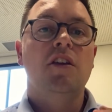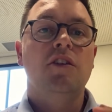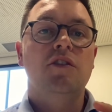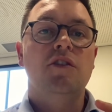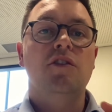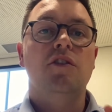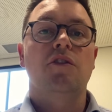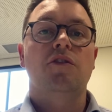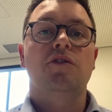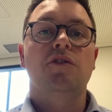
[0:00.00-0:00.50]

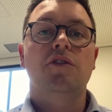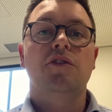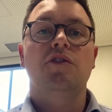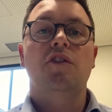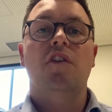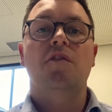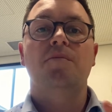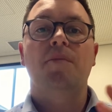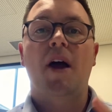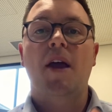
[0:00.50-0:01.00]
to your use
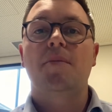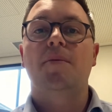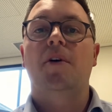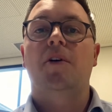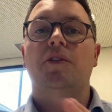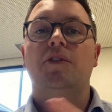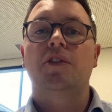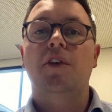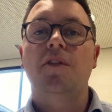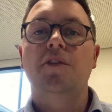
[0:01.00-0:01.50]
of
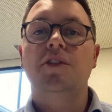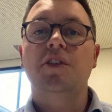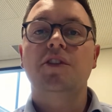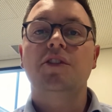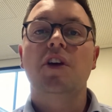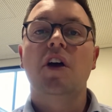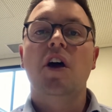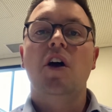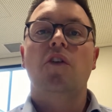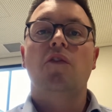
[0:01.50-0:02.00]
PayPal services,